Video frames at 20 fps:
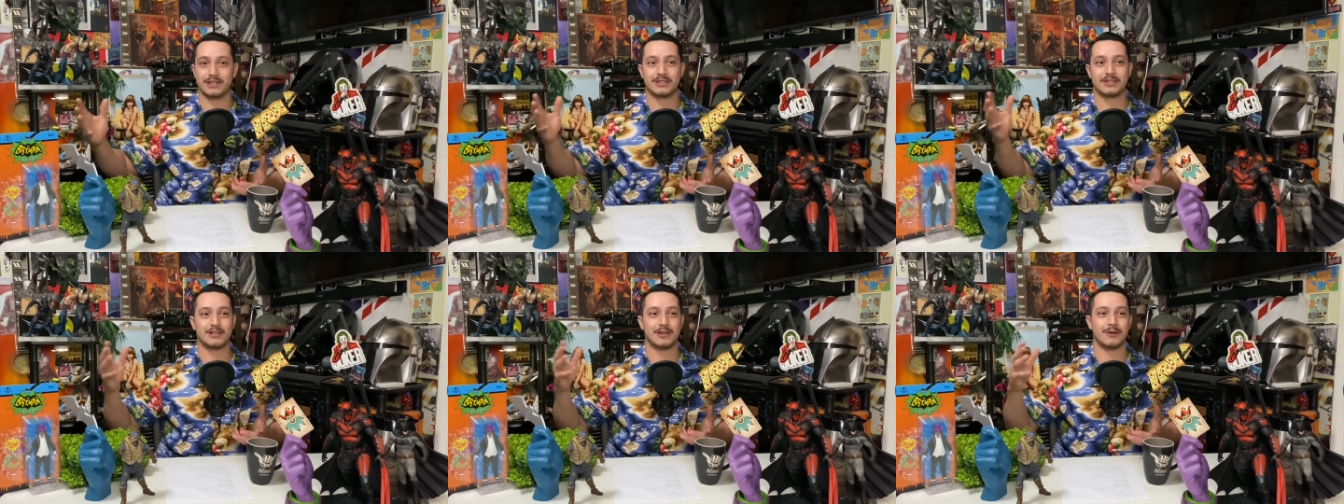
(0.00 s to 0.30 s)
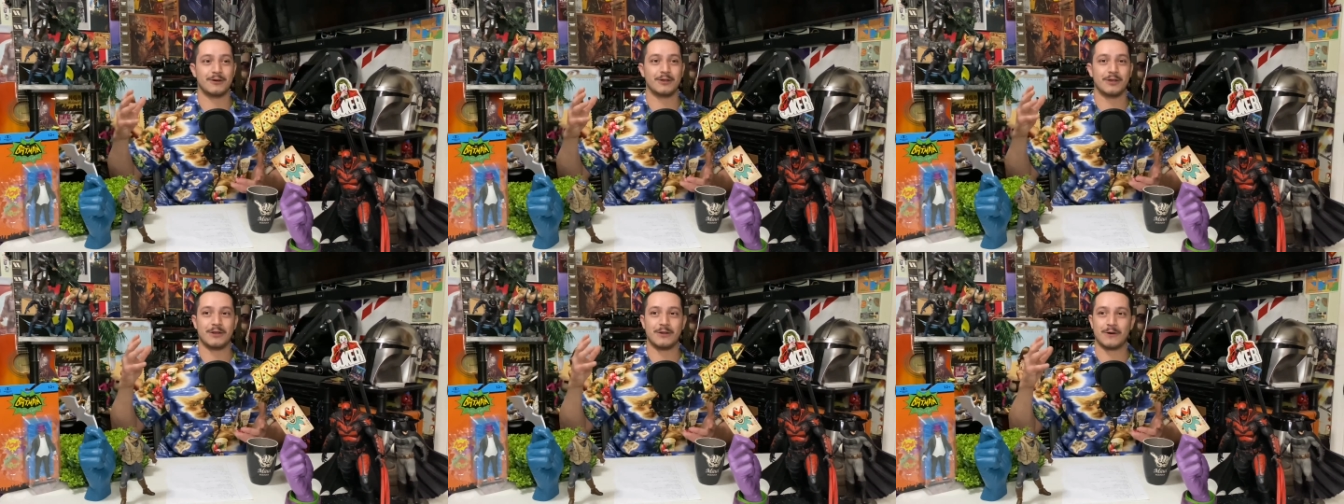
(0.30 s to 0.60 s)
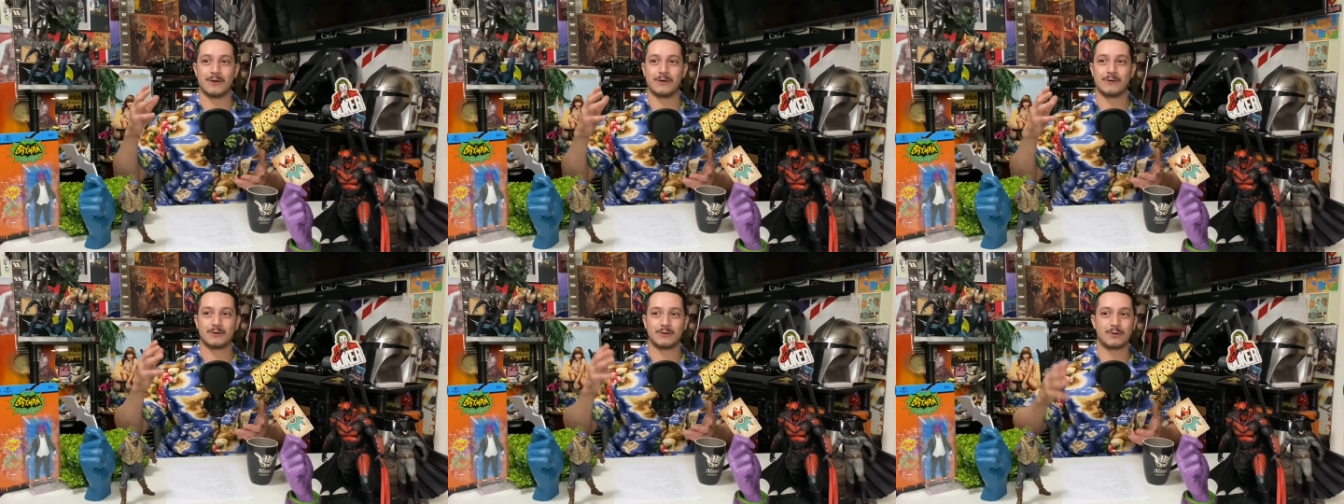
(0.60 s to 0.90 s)
So, you
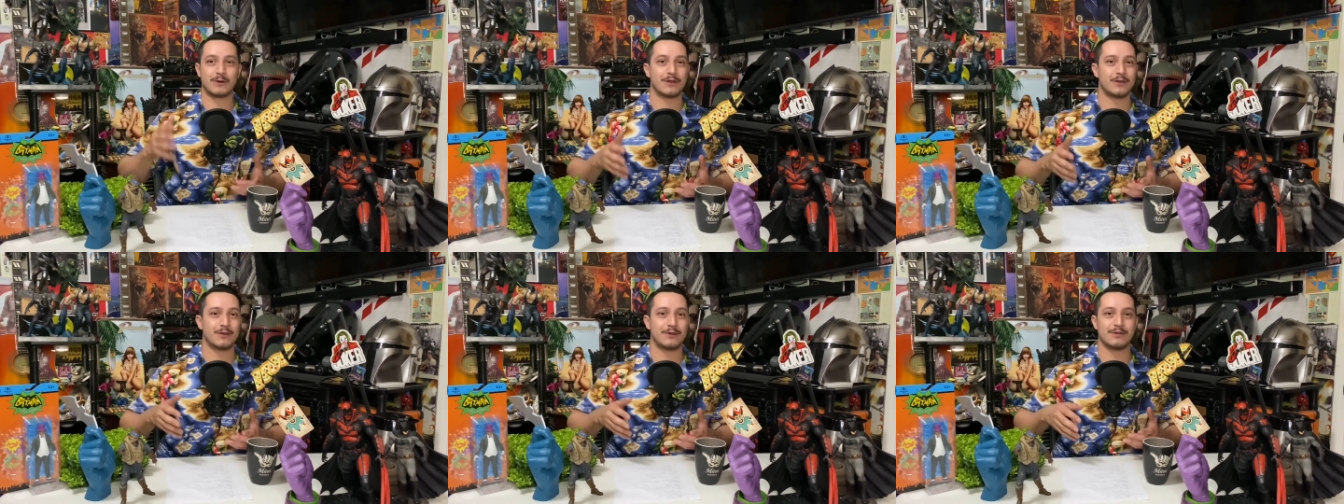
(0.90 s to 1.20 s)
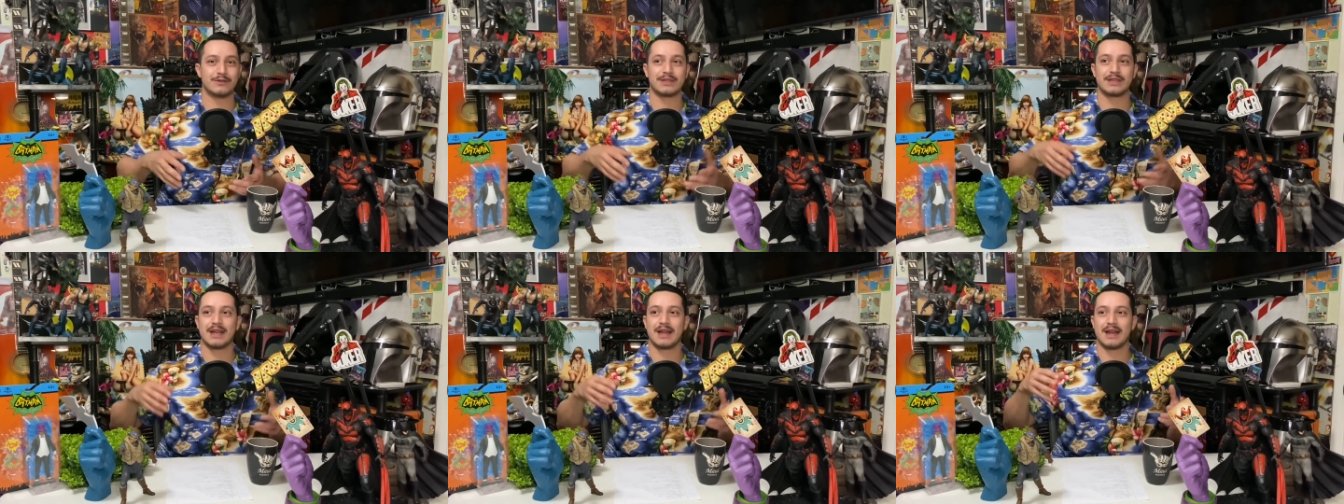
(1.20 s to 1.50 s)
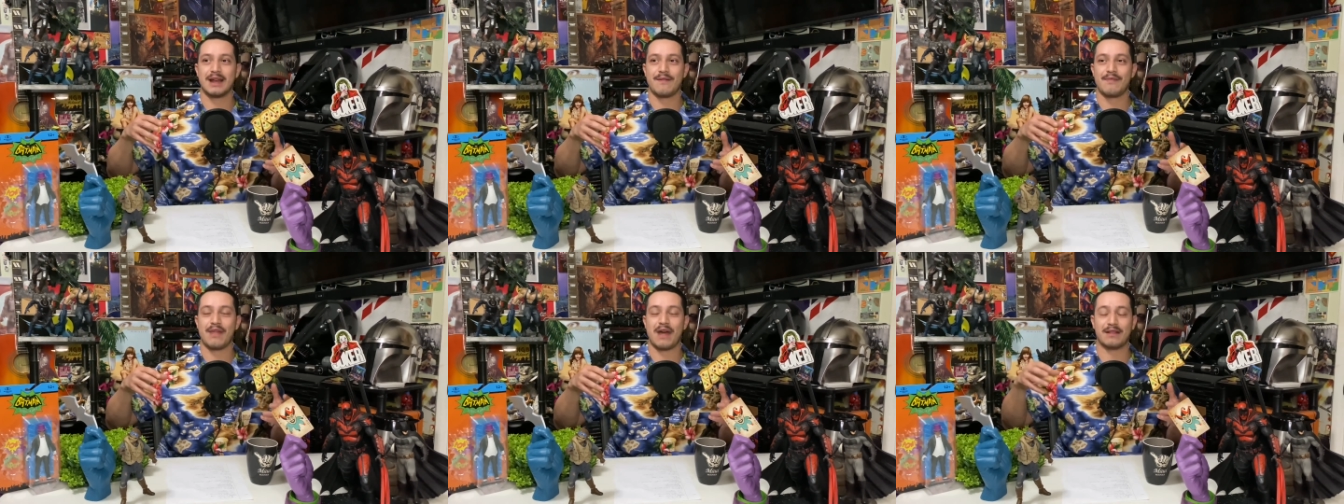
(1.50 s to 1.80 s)
know, it was one of those
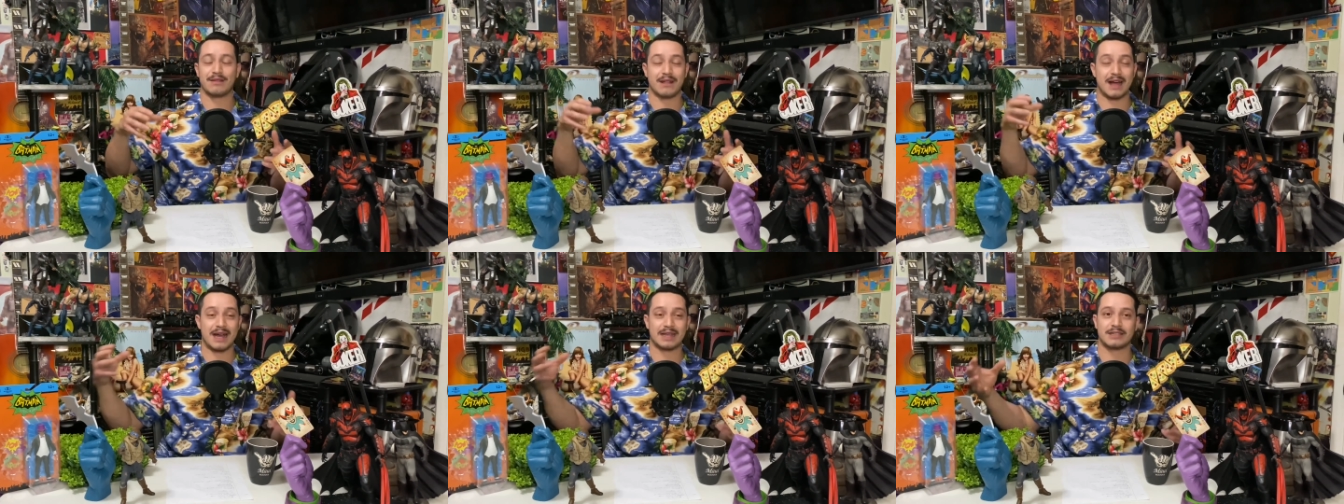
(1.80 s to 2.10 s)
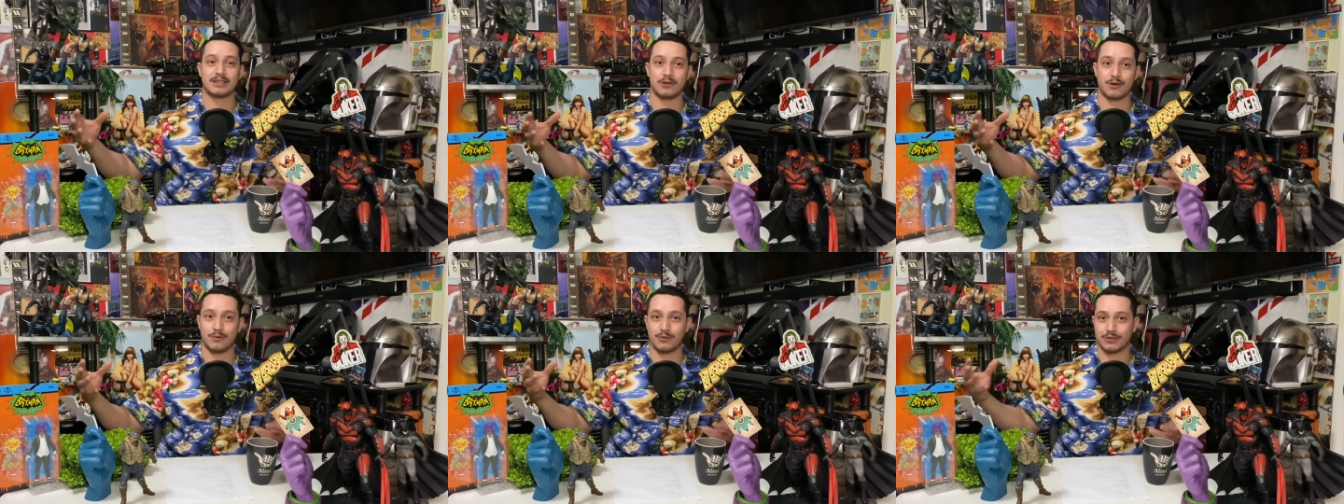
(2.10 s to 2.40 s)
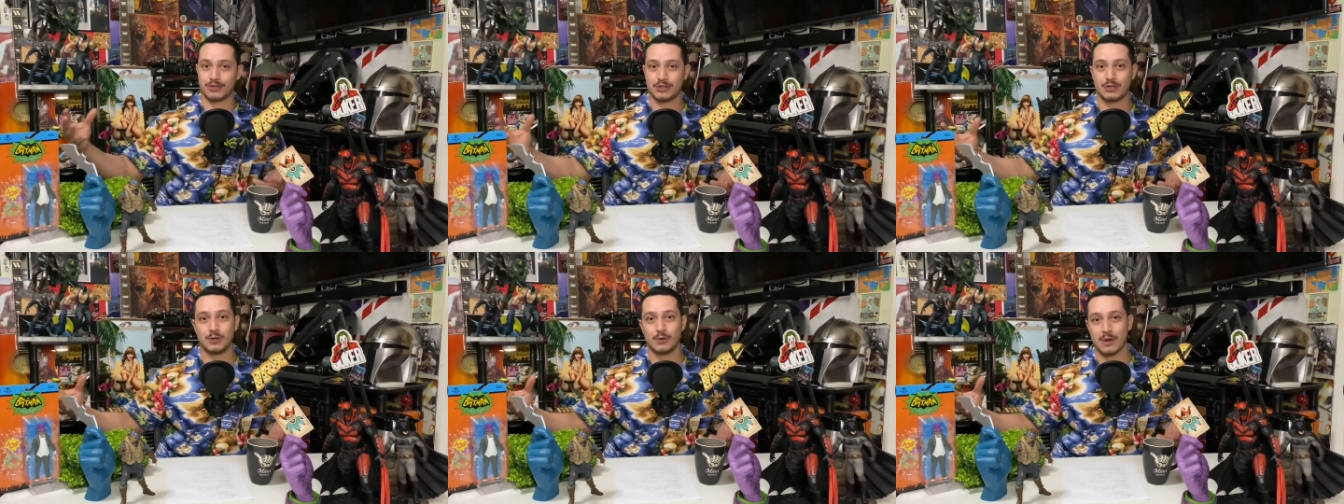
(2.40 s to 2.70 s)
that lasted
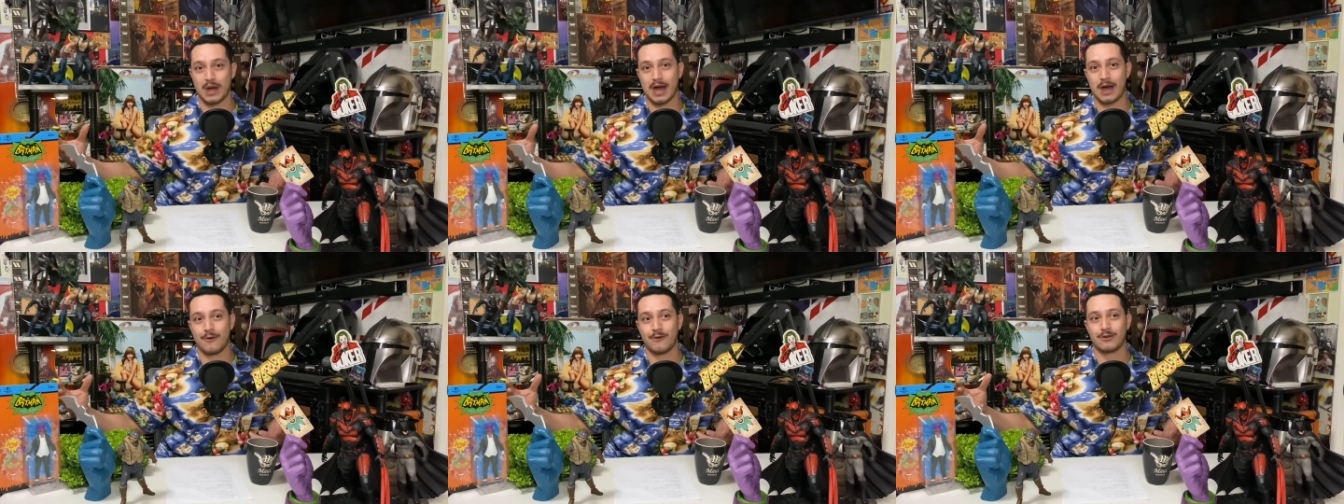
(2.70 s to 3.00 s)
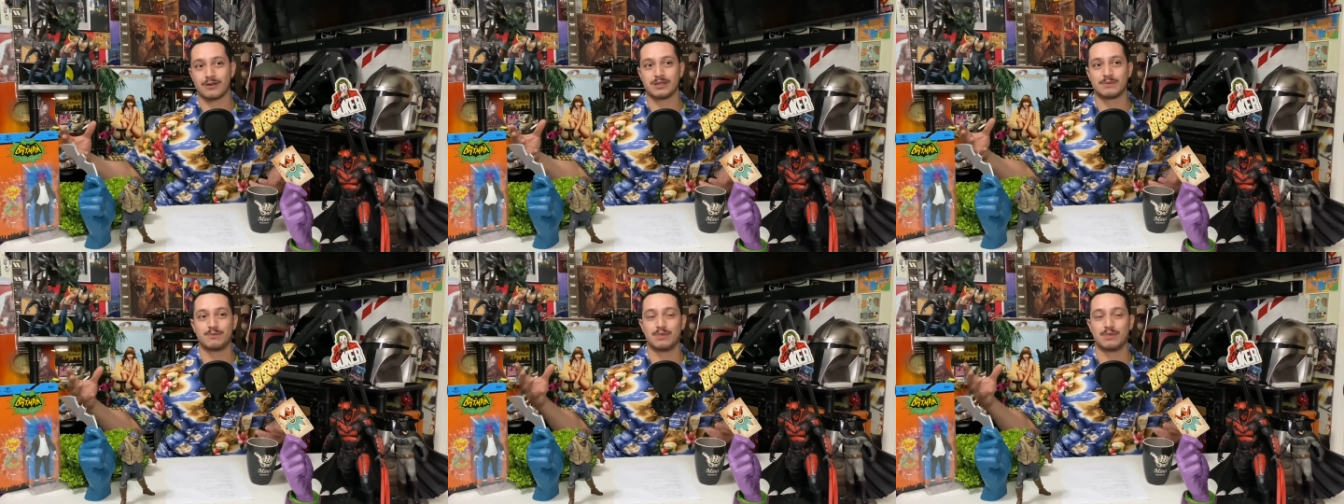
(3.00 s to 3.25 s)
almost two hours,